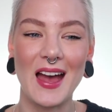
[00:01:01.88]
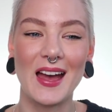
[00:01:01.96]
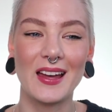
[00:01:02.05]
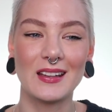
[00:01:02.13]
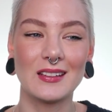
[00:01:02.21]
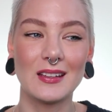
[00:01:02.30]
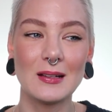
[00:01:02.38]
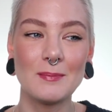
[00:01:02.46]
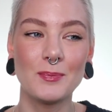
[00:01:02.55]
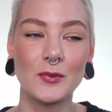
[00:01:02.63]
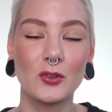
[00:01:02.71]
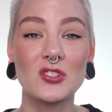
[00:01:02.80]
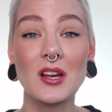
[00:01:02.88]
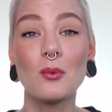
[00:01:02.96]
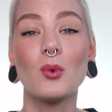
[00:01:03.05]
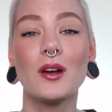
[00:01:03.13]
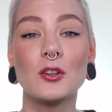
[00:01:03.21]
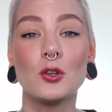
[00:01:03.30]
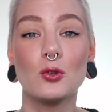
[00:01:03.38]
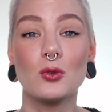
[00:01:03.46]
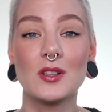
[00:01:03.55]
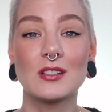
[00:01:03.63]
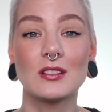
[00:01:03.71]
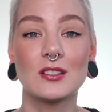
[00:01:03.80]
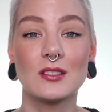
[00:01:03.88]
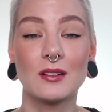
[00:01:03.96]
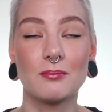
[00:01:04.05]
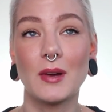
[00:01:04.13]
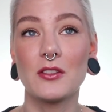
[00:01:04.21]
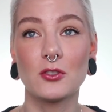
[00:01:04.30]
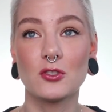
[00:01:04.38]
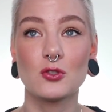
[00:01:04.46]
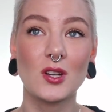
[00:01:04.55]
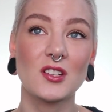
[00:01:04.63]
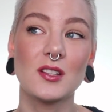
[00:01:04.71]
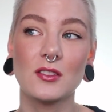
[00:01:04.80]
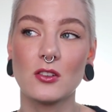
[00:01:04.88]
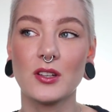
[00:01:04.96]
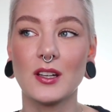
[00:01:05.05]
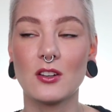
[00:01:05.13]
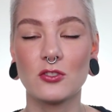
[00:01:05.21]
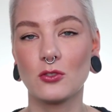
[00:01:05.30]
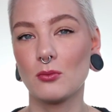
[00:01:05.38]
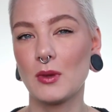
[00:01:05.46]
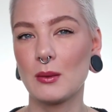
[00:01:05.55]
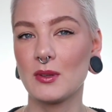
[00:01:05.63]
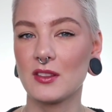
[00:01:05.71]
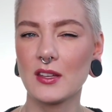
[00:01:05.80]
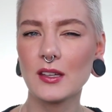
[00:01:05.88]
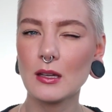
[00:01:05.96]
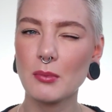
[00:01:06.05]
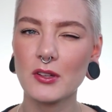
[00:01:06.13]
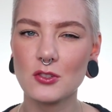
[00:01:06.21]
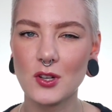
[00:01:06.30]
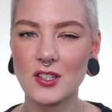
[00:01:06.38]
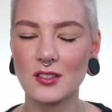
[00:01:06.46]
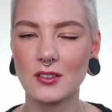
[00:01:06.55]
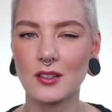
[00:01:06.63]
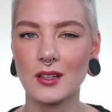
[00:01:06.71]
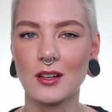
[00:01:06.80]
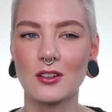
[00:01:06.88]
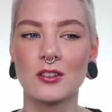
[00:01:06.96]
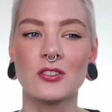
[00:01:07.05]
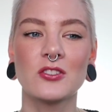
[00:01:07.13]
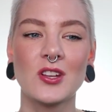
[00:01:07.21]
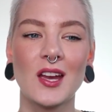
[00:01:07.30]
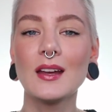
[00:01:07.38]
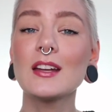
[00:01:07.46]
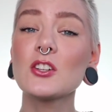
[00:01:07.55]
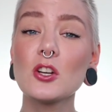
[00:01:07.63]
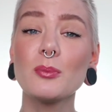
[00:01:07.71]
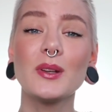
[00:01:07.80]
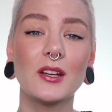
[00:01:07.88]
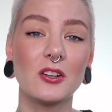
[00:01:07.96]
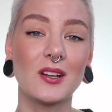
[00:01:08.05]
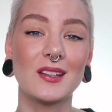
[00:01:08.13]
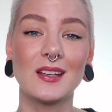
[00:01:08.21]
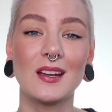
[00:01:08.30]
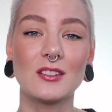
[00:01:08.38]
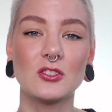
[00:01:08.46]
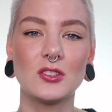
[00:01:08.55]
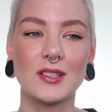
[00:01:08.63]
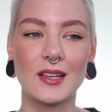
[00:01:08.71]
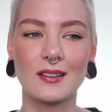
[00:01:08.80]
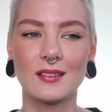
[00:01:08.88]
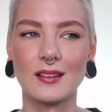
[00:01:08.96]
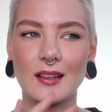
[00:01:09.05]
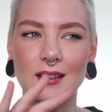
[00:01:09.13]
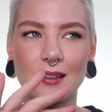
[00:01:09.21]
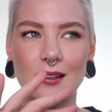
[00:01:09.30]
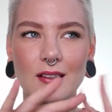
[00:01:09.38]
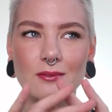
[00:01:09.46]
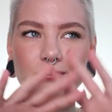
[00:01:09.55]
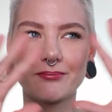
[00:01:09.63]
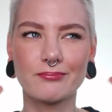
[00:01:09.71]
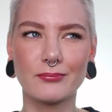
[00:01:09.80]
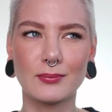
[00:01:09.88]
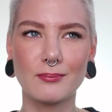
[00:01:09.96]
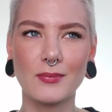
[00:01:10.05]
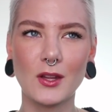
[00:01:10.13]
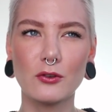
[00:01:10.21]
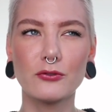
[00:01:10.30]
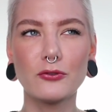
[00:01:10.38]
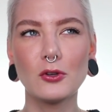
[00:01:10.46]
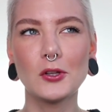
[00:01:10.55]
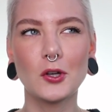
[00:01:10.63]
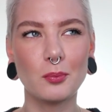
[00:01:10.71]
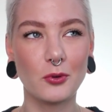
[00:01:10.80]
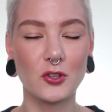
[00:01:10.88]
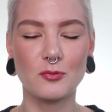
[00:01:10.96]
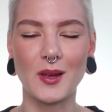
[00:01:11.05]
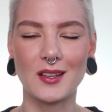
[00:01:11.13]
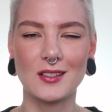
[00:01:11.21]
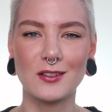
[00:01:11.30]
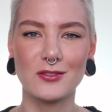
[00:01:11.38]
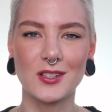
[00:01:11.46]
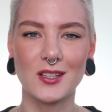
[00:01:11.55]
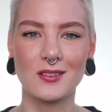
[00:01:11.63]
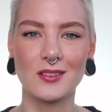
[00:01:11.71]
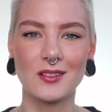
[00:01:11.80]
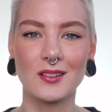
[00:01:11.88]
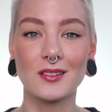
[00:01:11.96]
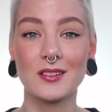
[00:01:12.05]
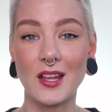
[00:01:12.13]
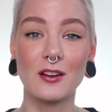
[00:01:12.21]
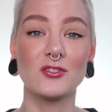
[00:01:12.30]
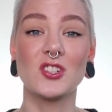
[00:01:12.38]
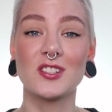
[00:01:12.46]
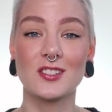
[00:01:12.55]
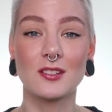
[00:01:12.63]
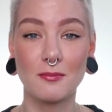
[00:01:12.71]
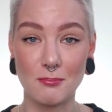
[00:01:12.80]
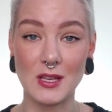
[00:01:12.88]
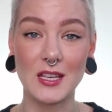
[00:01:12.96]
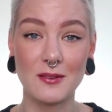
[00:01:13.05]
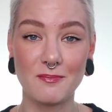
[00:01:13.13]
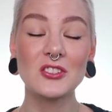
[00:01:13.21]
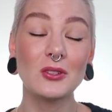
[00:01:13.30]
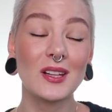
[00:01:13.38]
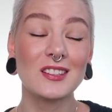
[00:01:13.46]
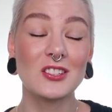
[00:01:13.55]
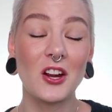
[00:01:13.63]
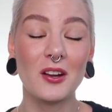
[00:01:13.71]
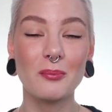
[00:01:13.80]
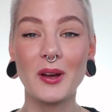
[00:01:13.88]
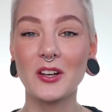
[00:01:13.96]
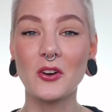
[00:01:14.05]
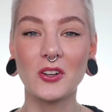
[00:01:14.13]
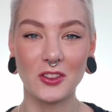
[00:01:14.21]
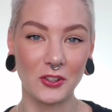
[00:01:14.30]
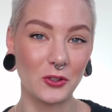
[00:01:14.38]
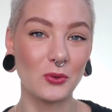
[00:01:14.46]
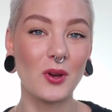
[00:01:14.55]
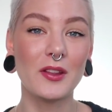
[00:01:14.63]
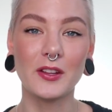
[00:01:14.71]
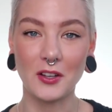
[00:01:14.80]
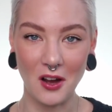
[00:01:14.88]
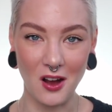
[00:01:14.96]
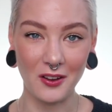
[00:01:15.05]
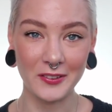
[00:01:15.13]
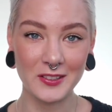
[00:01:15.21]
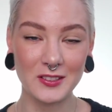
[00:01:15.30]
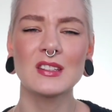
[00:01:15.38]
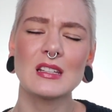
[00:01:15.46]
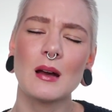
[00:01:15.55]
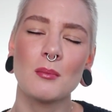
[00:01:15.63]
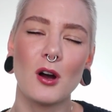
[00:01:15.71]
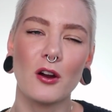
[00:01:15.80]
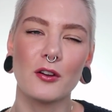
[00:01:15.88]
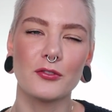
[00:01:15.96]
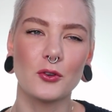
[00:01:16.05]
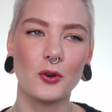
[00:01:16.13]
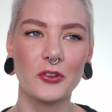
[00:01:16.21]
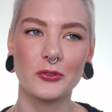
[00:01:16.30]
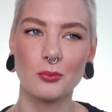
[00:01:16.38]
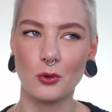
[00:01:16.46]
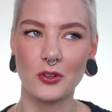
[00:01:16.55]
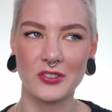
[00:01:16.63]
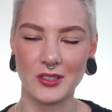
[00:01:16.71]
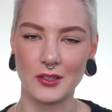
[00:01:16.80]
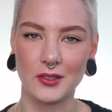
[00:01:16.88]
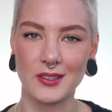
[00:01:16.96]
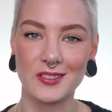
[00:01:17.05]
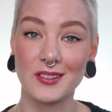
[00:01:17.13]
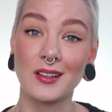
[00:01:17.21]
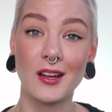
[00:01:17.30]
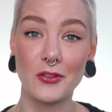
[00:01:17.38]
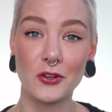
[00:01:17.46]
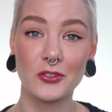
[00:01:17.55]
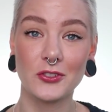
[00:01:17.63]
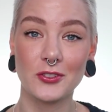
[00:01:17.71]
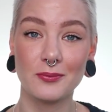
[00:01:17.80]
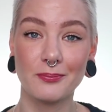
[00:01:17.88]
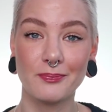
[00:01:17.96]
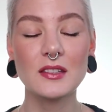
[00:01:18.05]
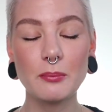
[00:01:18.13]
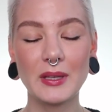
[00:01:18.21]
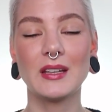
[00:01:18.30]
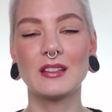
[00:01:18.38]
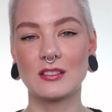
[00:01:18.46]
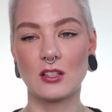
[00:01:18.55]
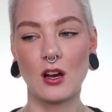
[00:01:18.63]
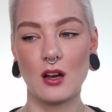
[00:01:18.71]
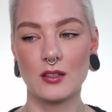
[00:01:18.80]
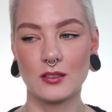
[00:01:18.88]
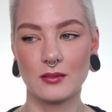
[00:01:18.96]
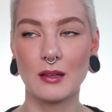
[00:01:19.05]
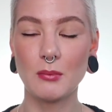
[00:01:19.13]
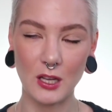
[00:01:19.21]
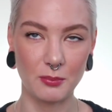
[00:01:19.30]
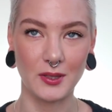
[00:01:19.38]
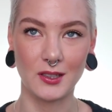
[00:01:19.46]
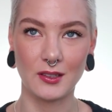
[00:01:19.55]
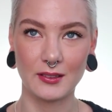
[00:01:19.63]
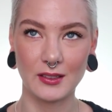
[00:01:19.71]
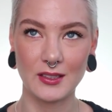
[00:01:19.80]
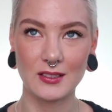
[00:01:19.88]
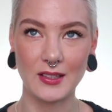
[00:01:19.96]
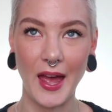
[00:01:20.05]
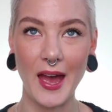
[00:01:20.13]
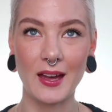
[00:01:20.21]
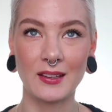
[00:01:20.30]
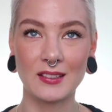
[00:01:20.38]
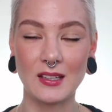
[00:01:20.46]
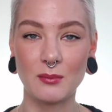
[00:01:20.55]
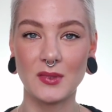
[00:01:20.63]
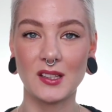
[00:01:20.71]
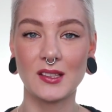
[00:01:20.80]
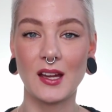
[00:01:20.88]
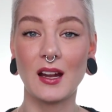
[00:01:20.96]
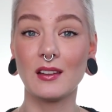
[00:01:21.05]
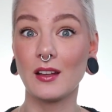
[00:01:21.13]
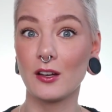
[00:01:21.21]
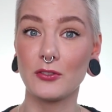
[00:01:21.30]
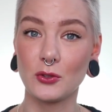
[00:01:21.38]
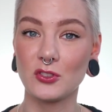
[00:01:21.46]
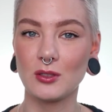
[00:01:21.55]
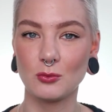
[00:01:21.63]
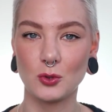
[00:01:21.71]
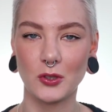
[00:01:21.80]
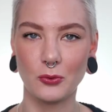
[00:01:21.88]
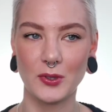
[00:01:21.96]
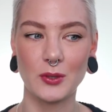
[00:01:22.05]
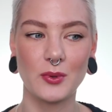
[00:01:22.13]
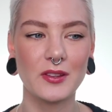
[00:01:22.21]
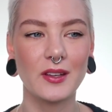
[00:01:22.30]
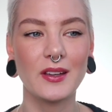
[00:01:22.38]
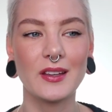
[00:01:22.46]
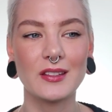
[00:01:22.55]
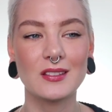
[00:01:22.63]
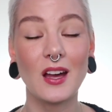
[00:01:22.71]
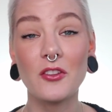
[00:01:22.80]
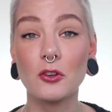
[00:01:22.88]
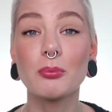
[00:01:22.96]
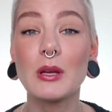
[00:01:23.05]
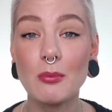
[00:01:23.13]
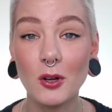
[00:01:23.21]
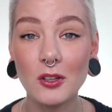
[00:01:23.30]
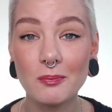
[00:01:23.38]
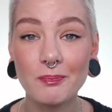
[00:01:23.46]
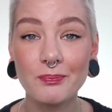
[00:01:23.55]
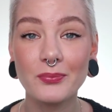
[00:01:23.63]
and for someone who is either stretching their ears or maybe thinking about stretching their ears, it could be a good idea to get like a fuller perspective than that of just me. So let's start by going through the cons. Some are, of course, more serious than others. The biggest con, in my opinion at least, and something that a lot of you seem to agree with, is other people.